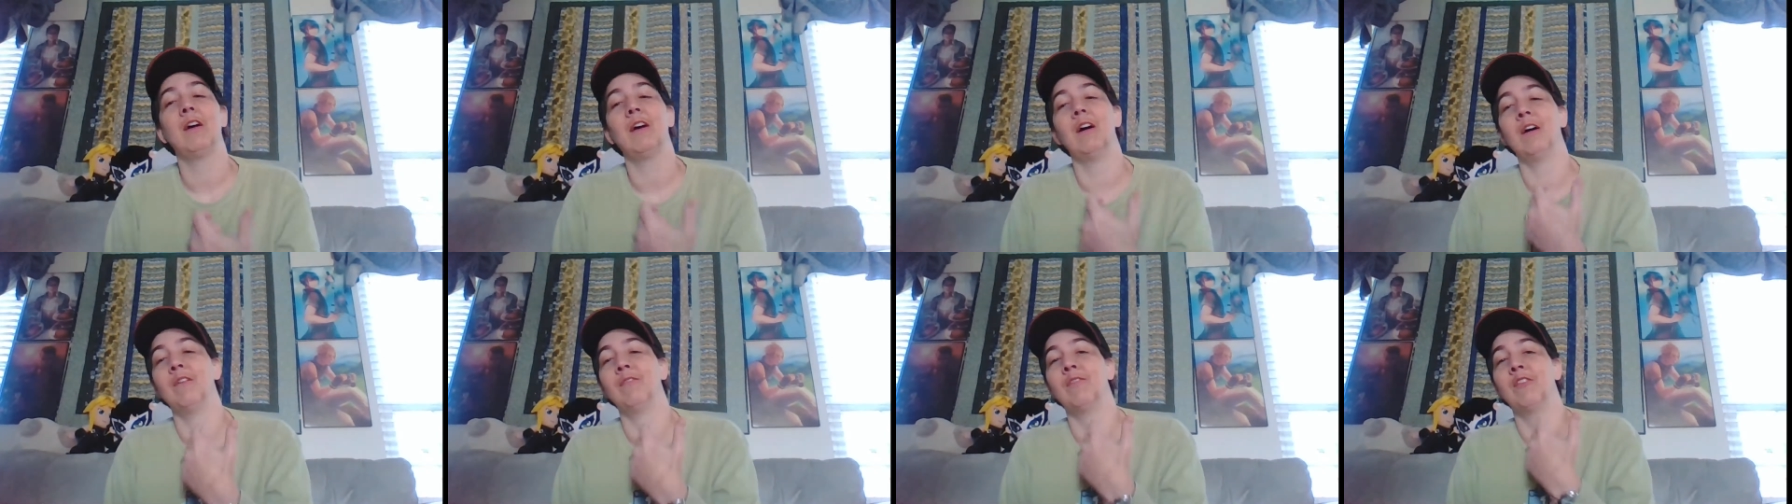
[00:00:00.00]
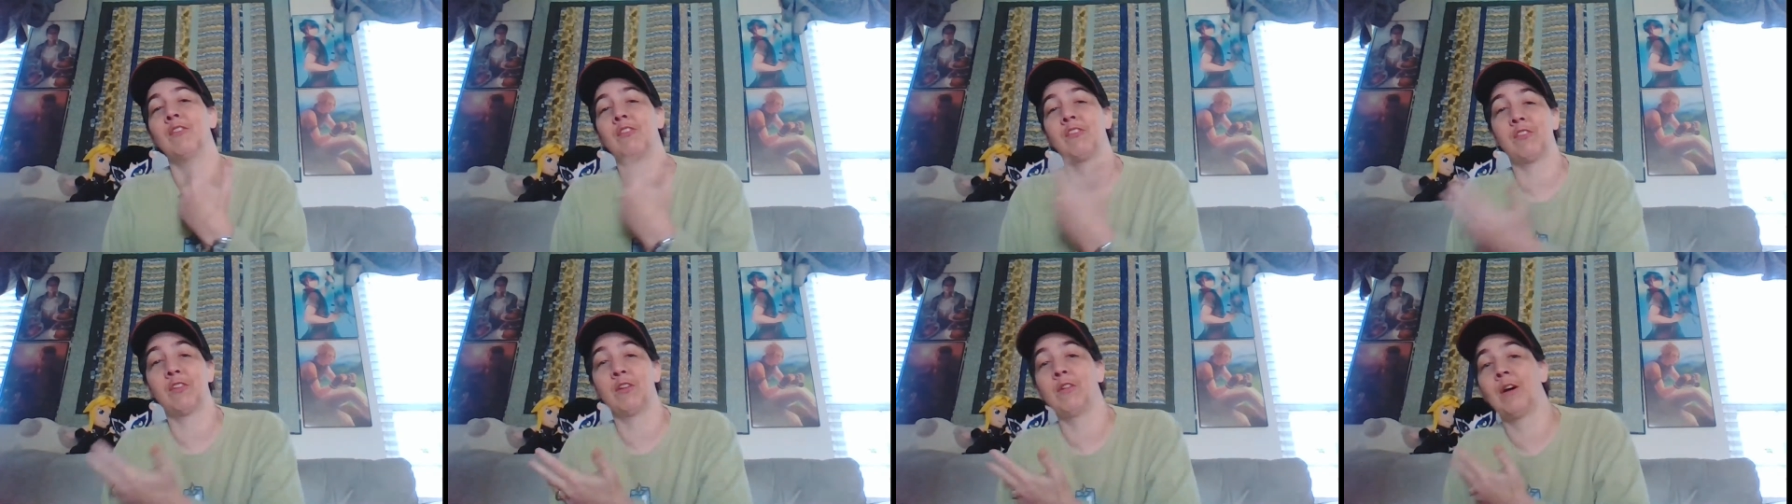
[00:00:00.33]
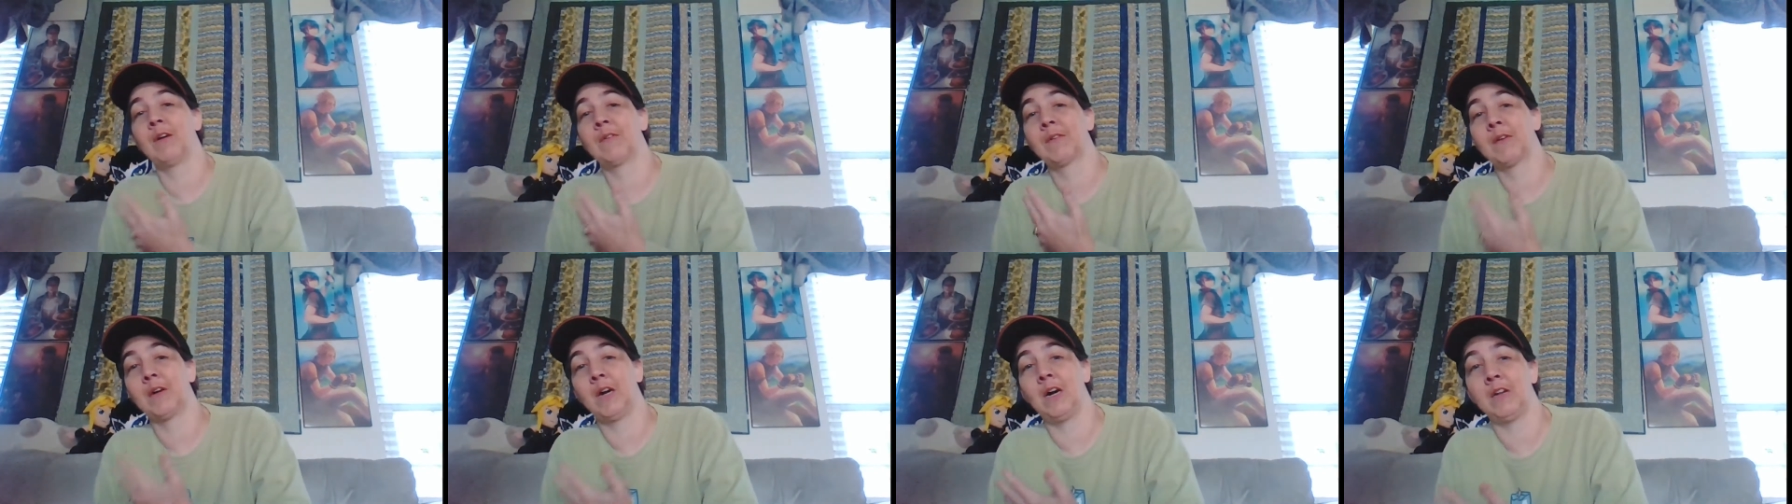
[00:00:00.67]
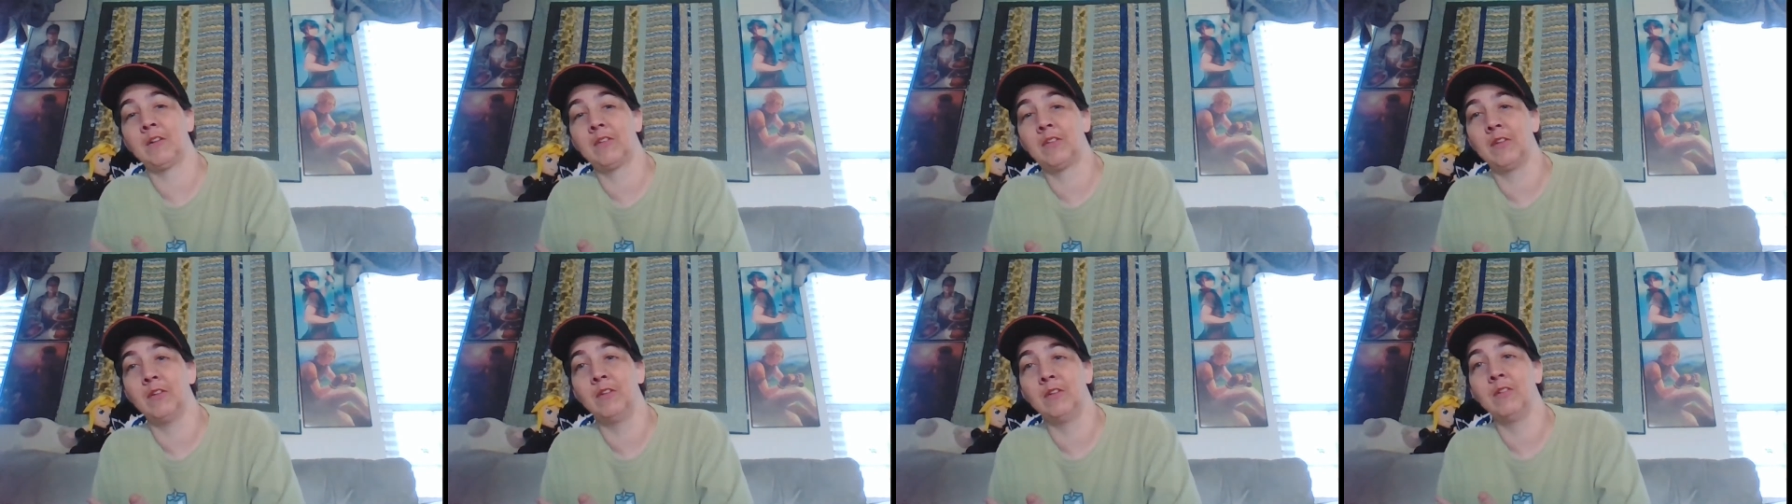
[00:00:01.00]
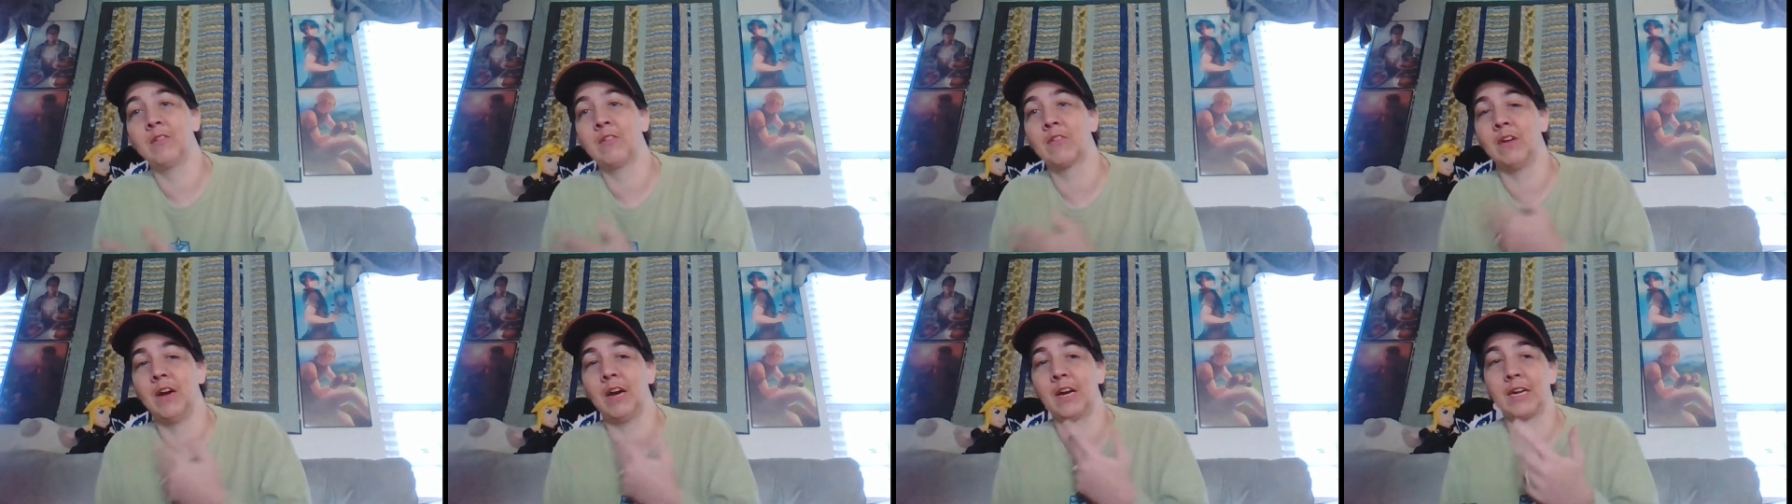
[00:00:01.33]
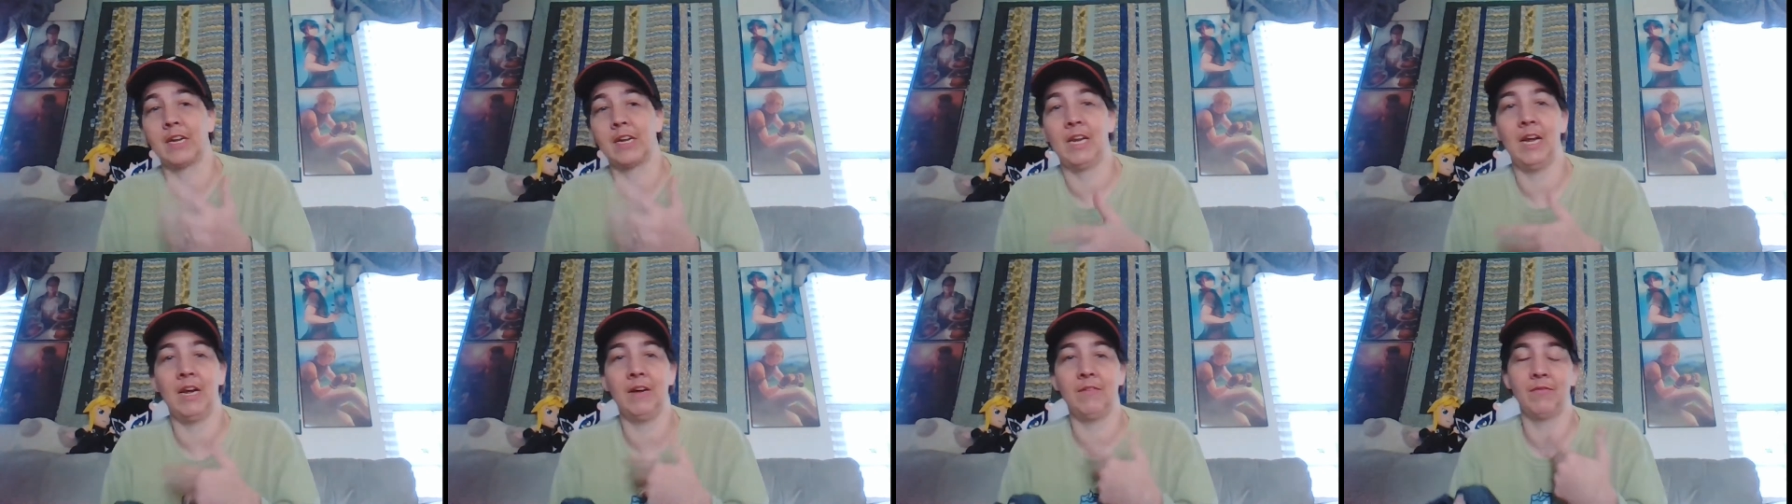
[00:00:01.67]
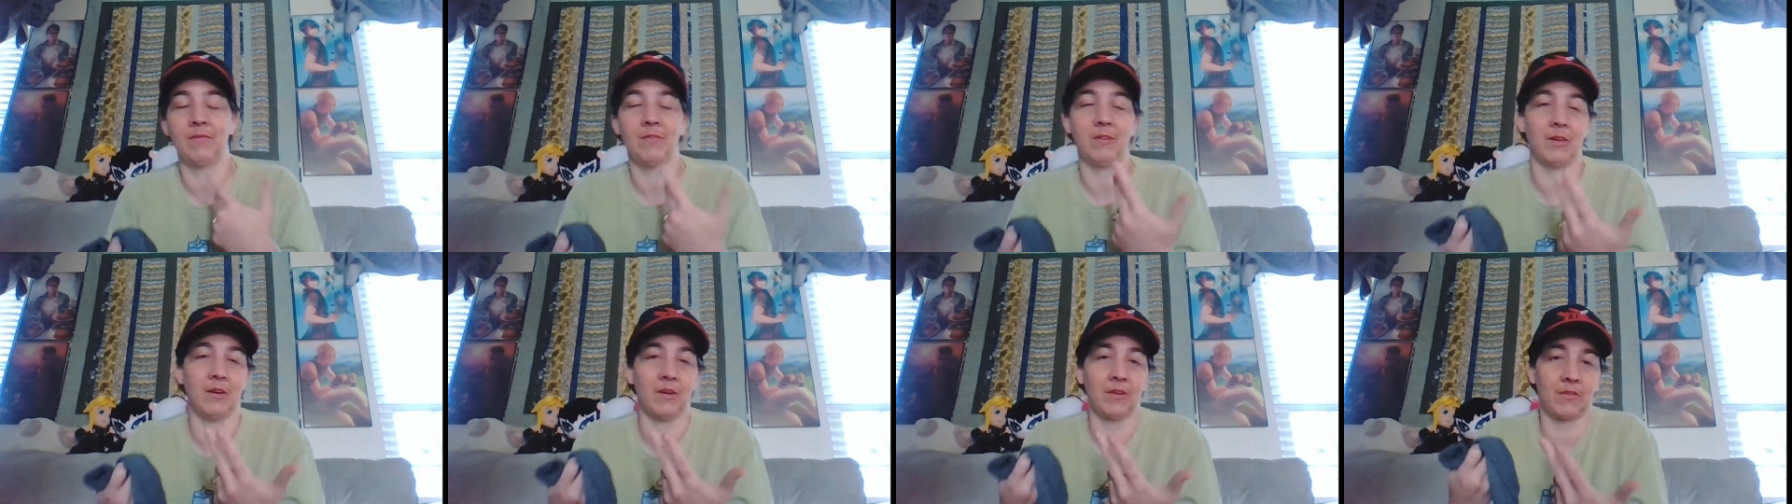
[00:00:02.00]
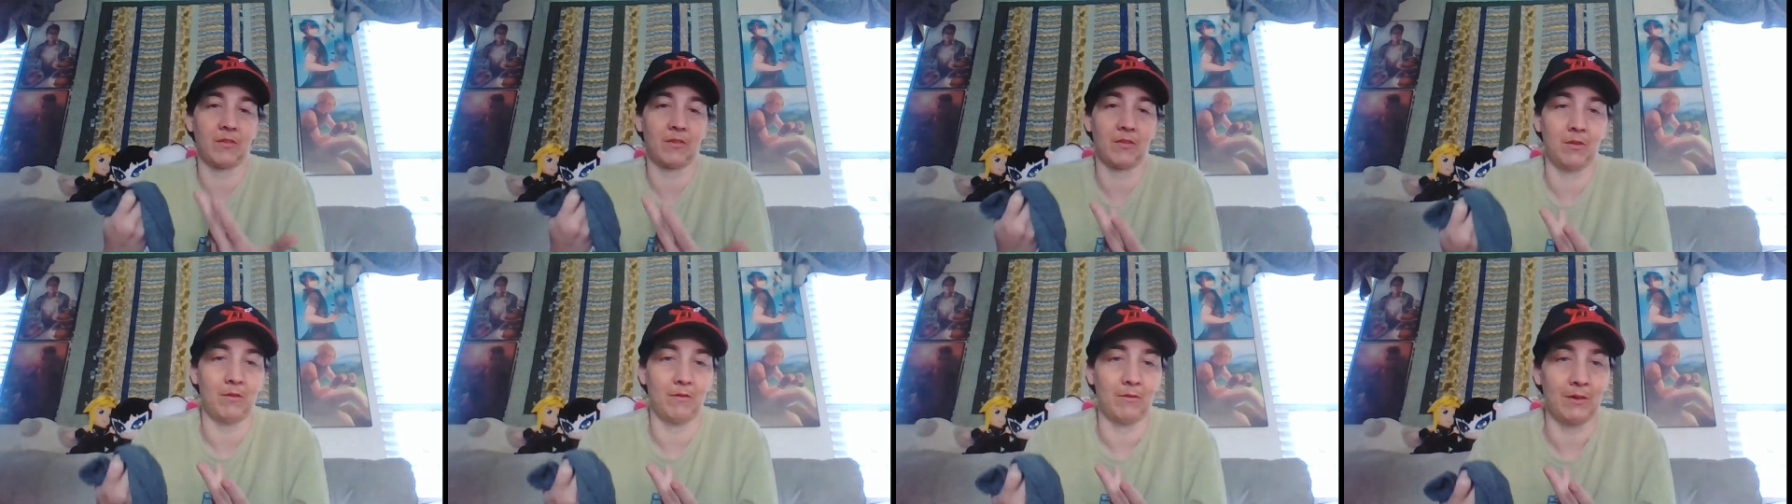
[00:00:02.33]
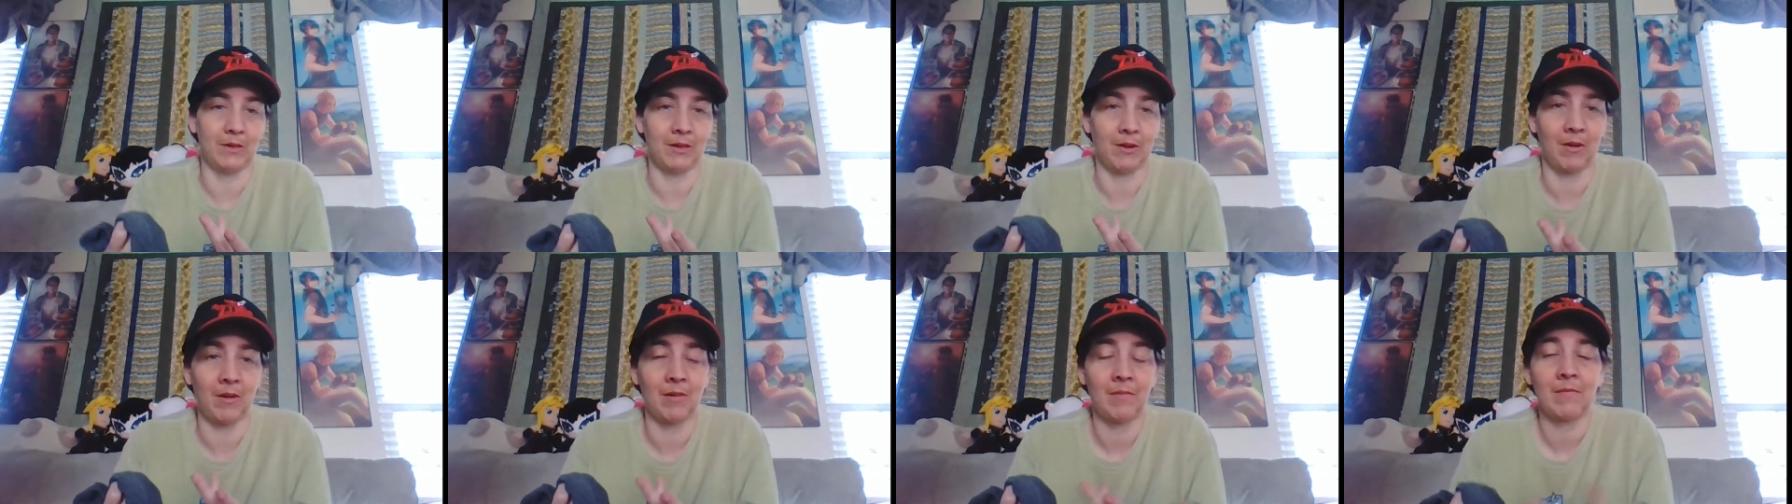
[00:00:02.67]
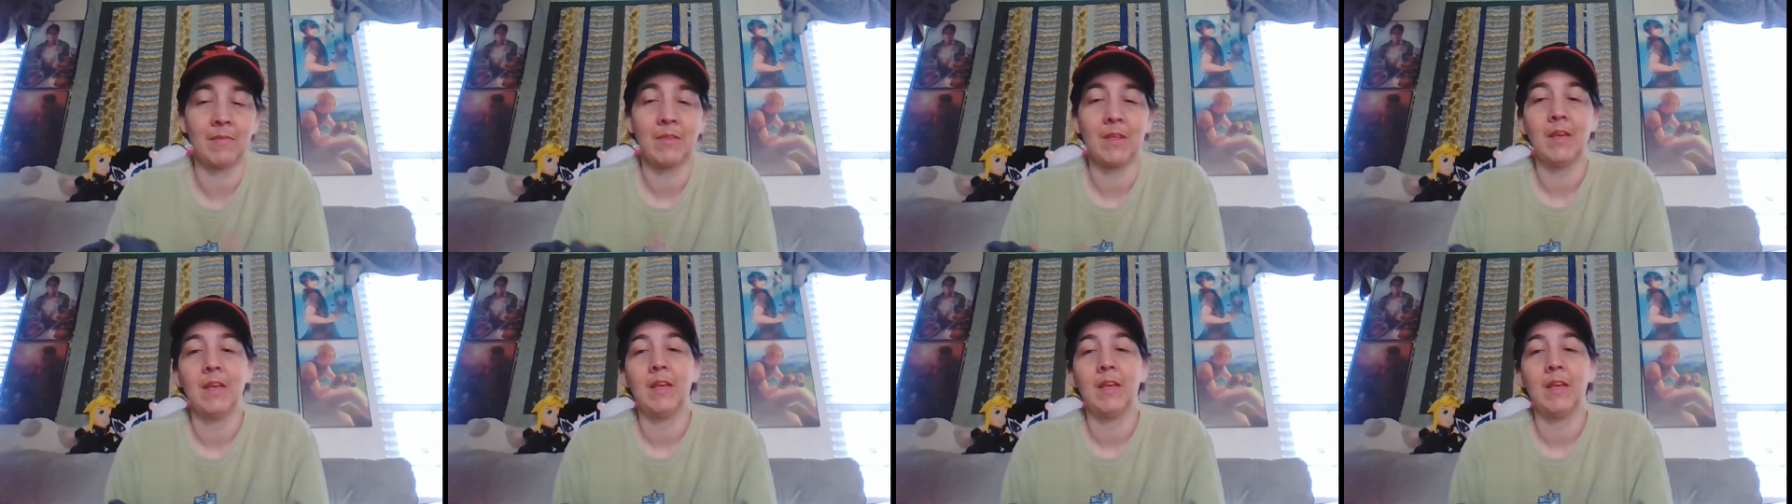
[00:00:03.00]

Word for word: of the show I've gone to, so I can have, you know, as a souvenir.